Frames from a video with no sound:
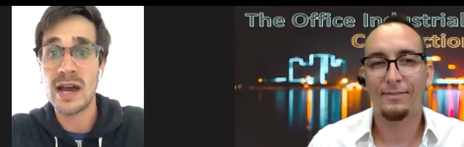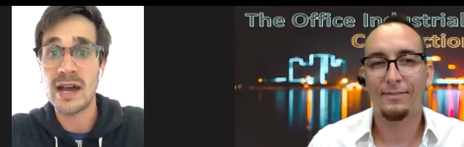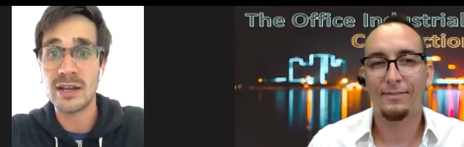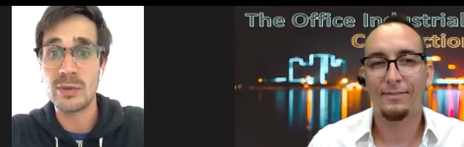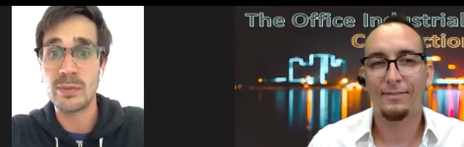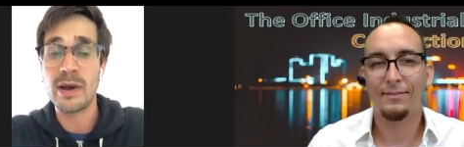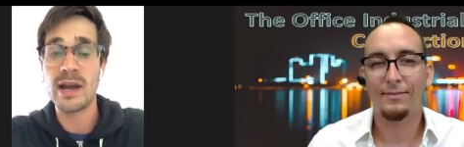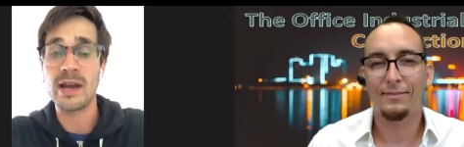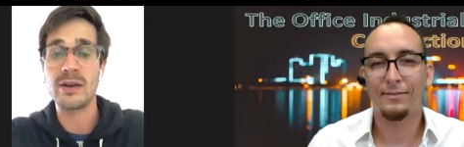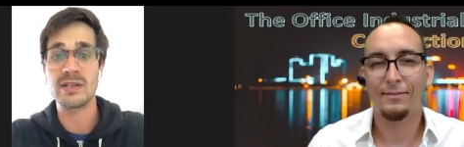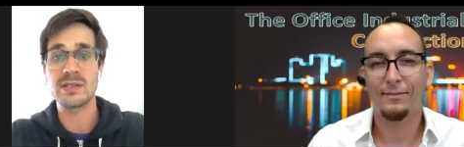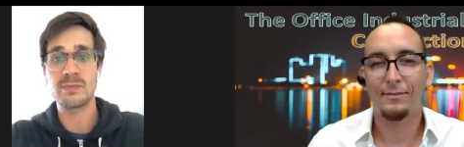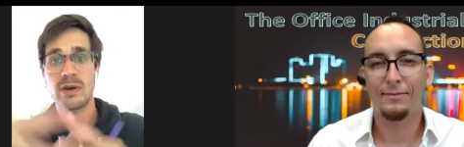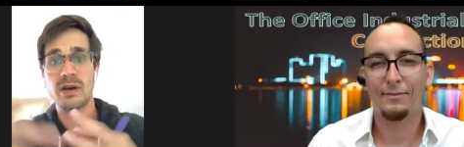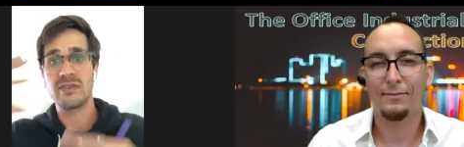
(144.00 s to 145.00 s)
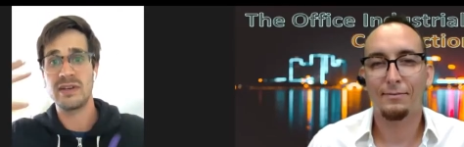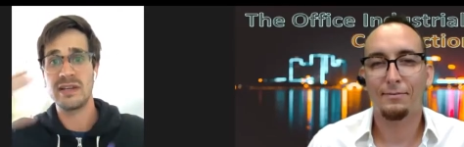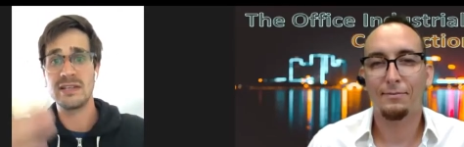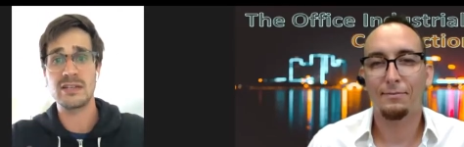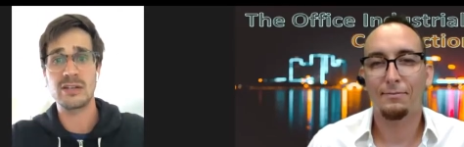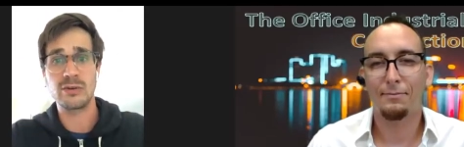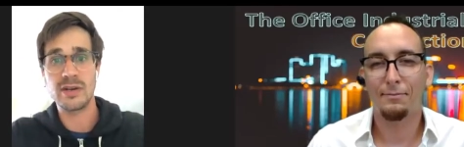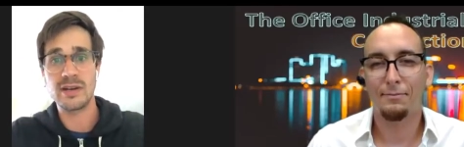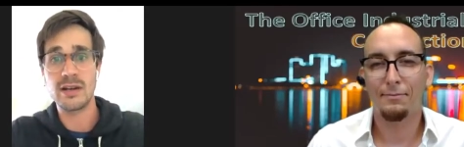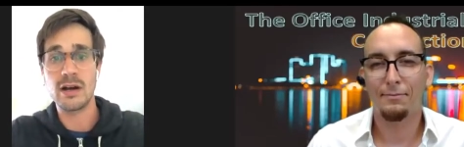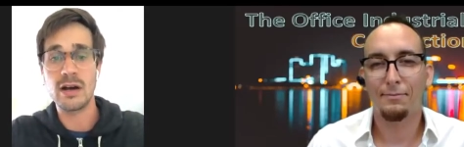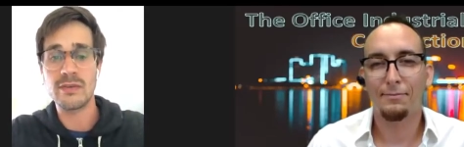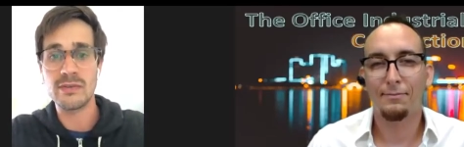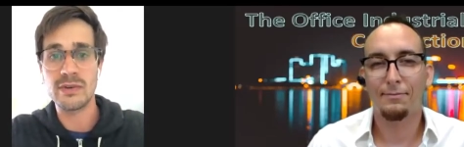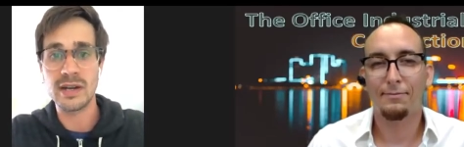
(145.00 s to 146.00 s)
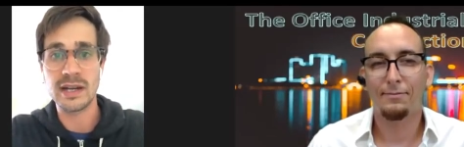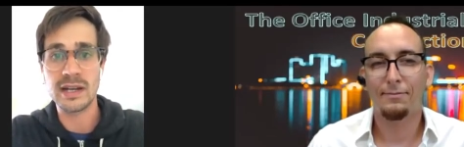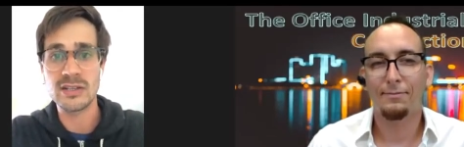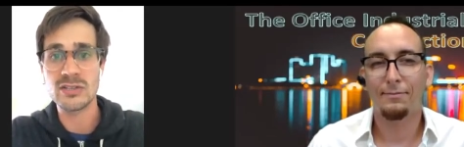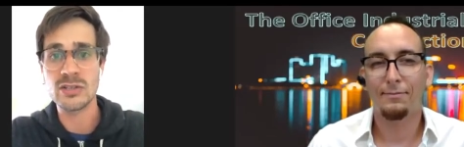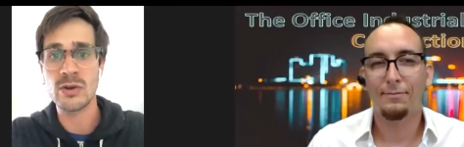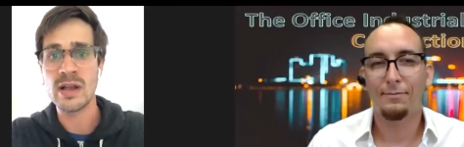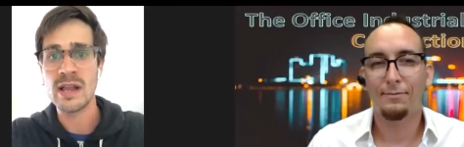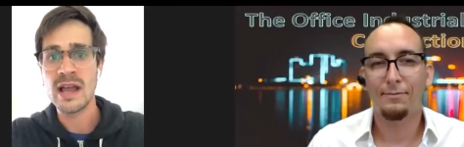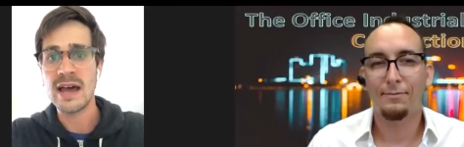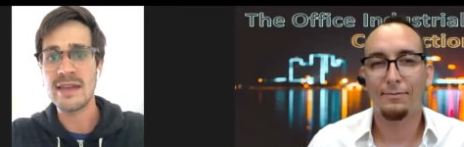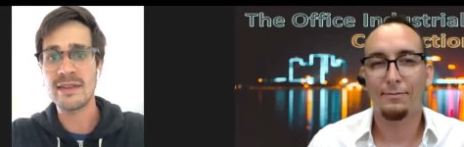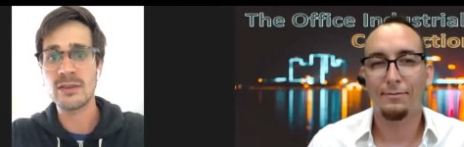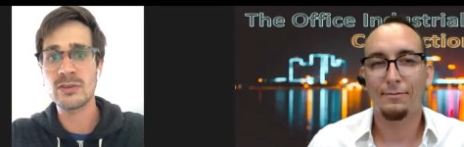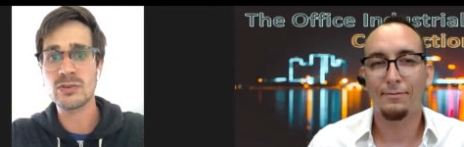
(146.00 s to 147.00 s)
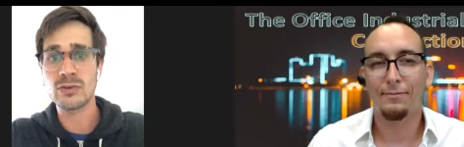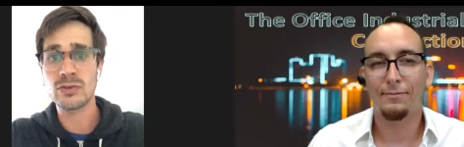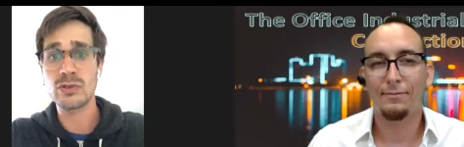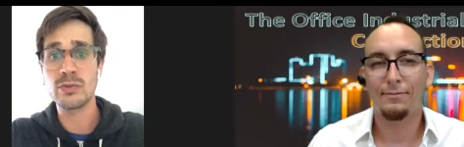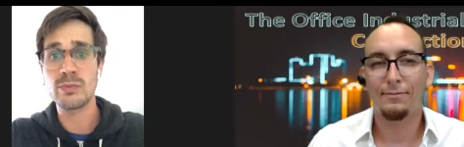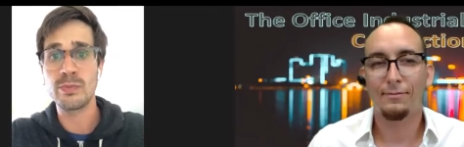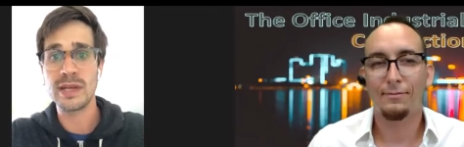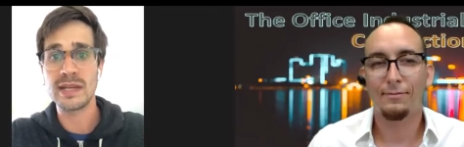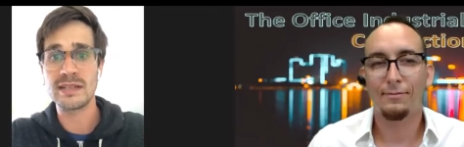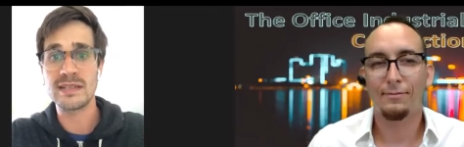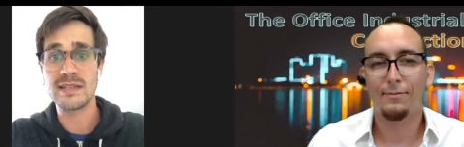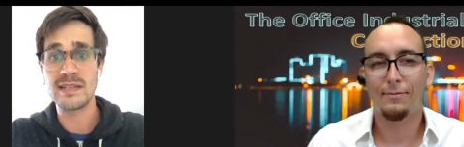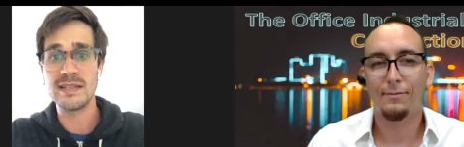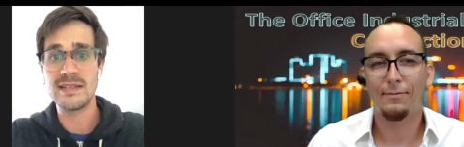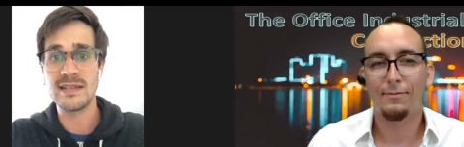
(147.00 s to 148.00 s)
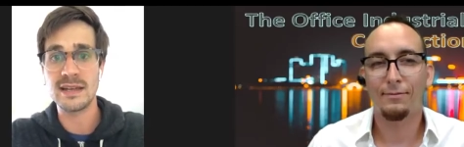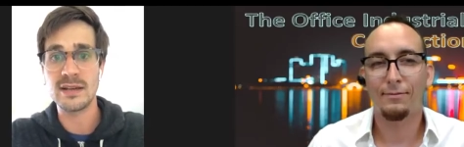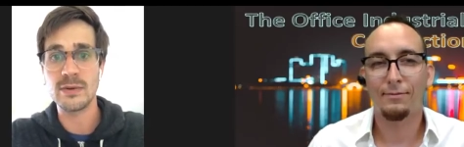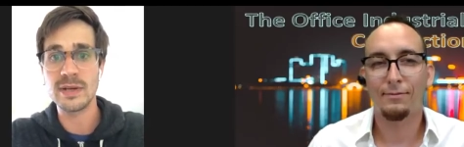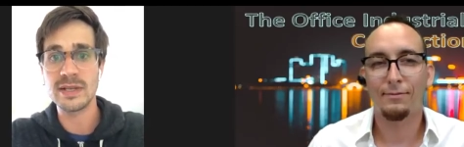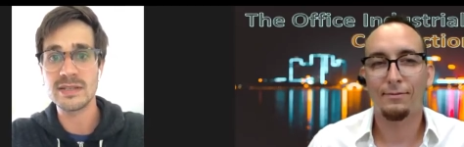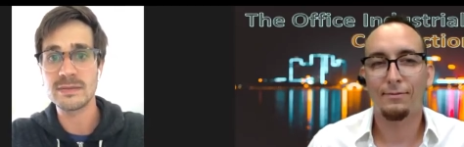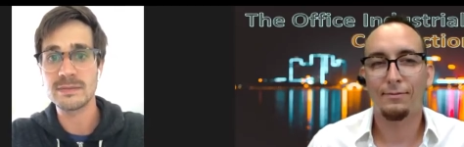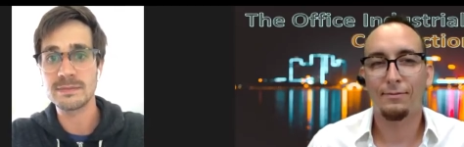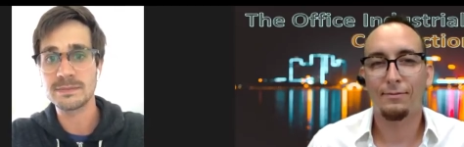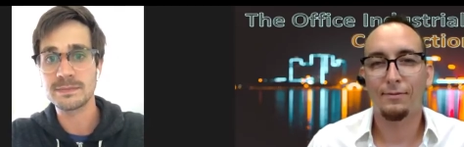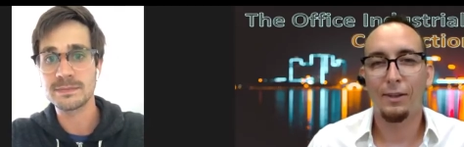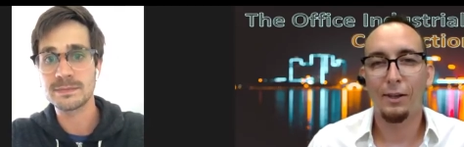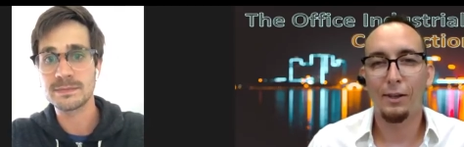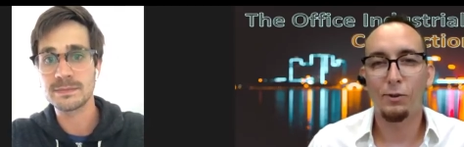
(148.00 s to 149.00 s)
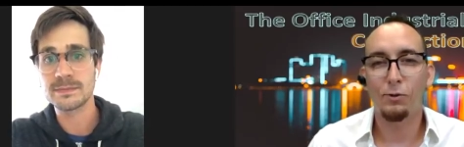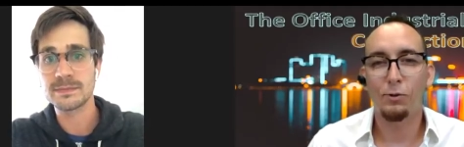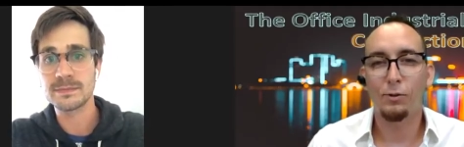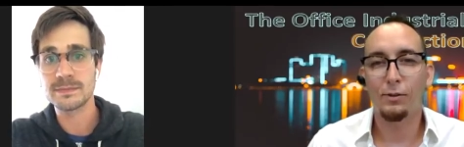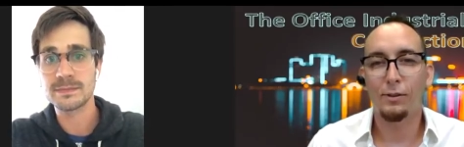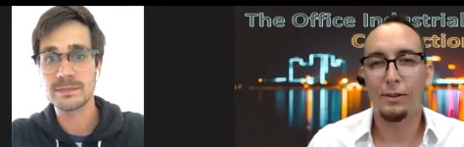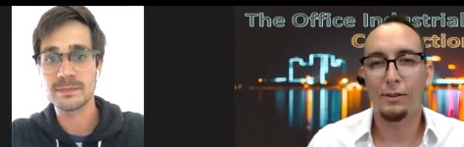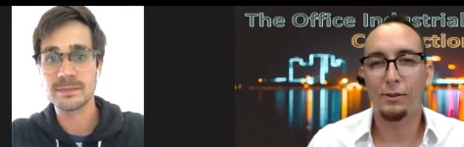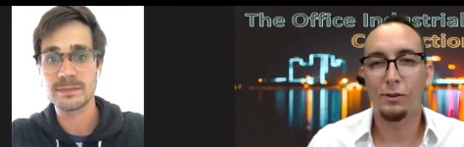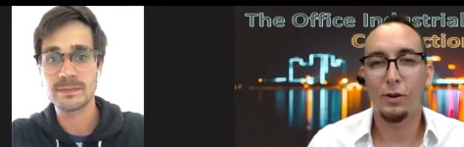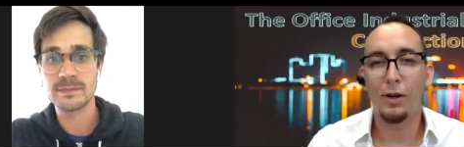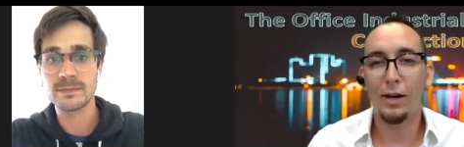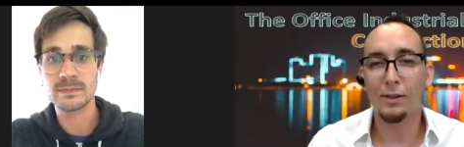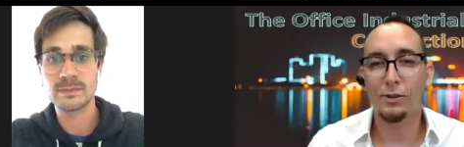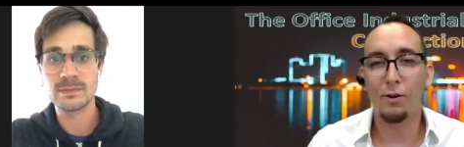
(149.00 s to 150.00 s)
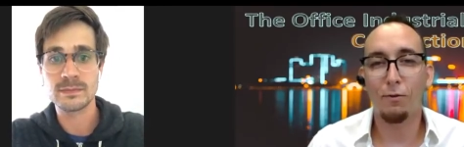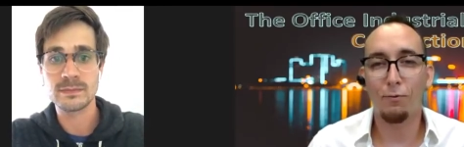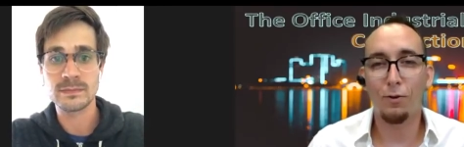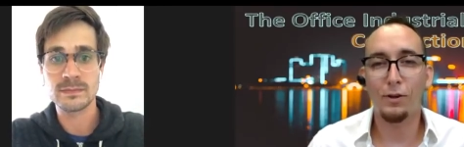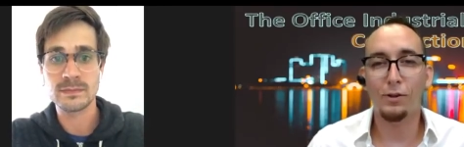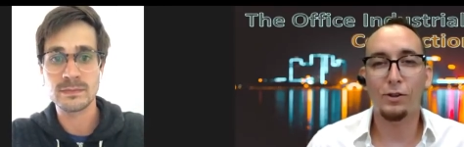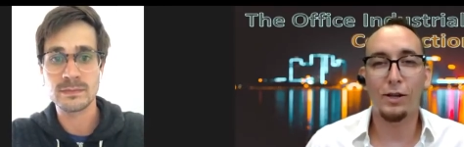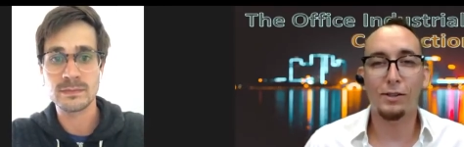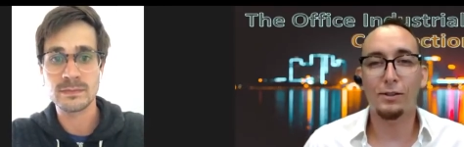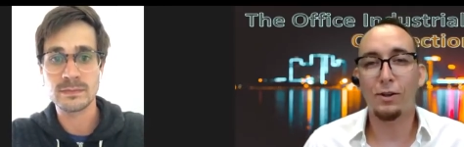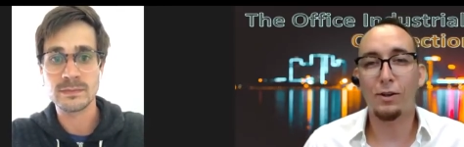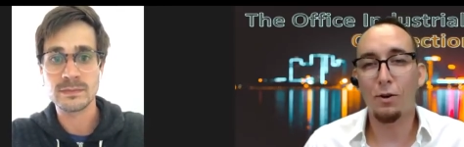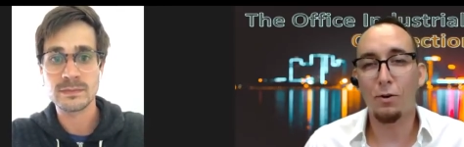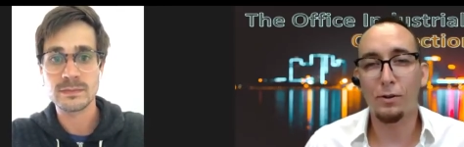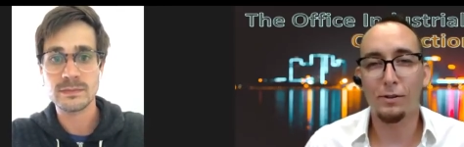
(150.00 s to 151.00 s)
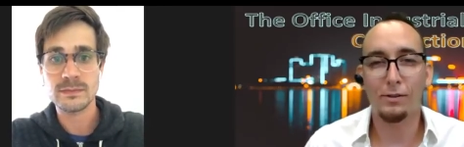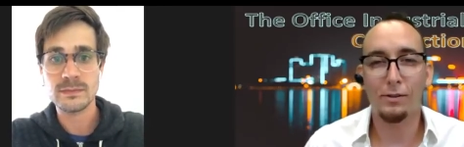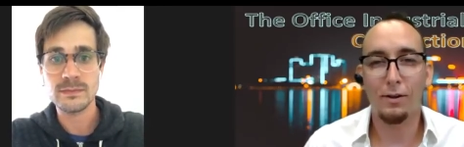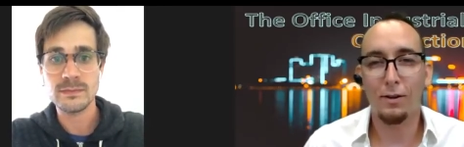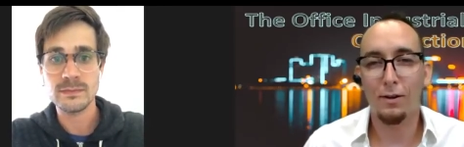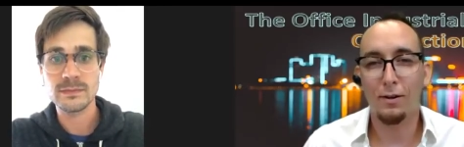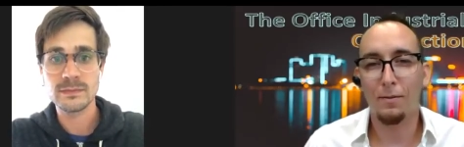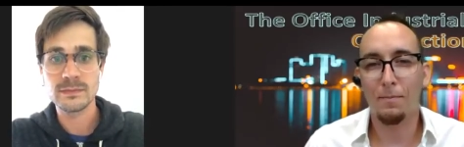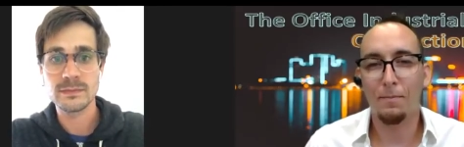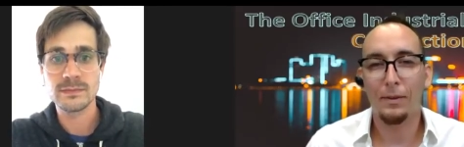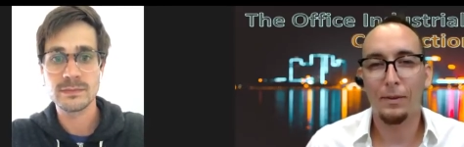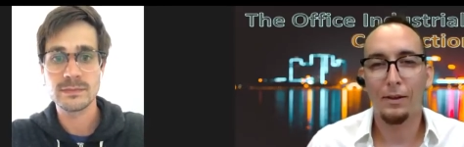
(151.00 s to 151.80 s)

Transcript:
Speaker 1: occupier as part of an integrated offering. And so I think those are two big key takeaways. Interesting. So yeah,
Speaker 2: so Francesco is, uh,